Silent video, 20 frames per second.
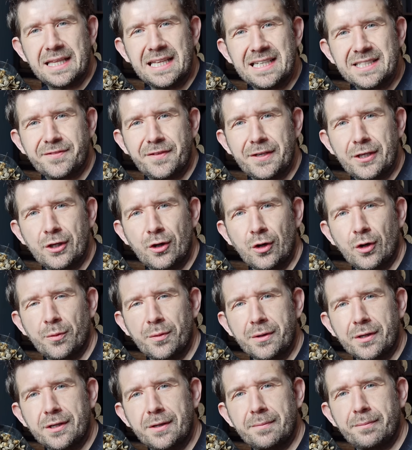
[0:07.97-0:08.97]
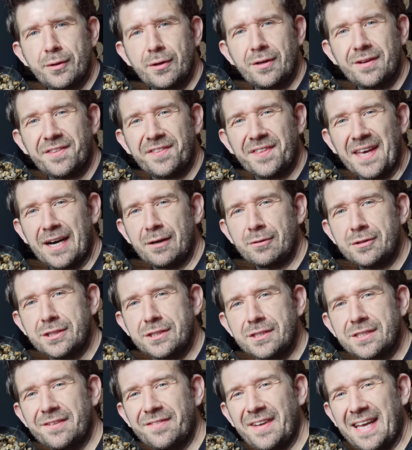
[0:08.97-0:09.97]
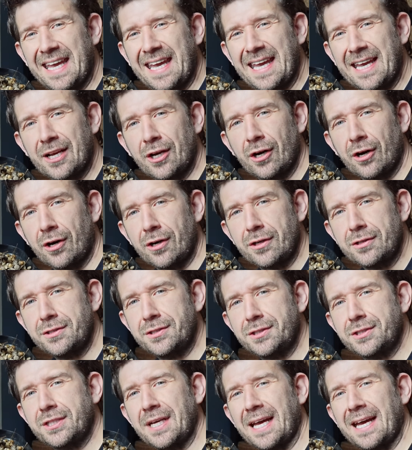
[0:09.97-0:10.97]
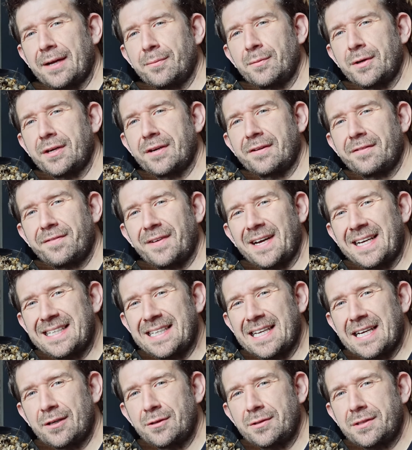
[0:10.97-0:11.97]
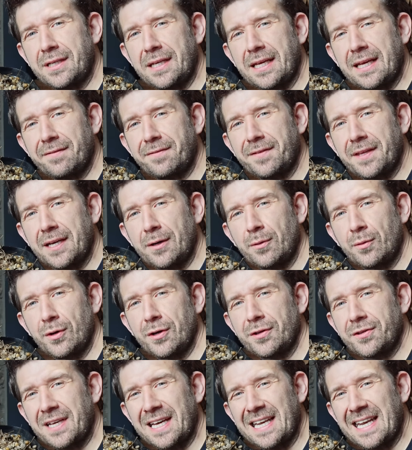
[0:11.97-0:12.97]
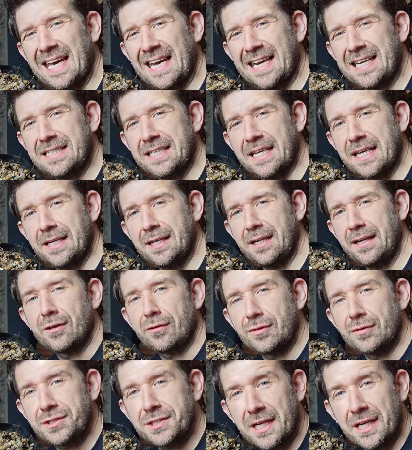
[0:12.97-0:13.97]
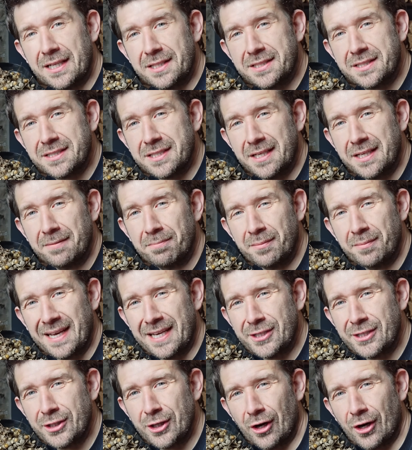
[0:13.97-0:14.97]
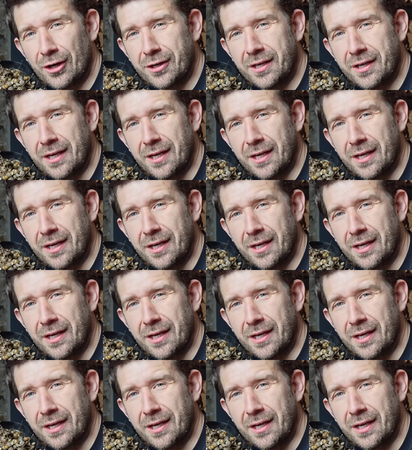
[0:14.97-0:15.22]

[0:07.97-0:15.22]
this video we're going to burn thousands of acorns and we're going to find out if they are worth collecting. The results may shock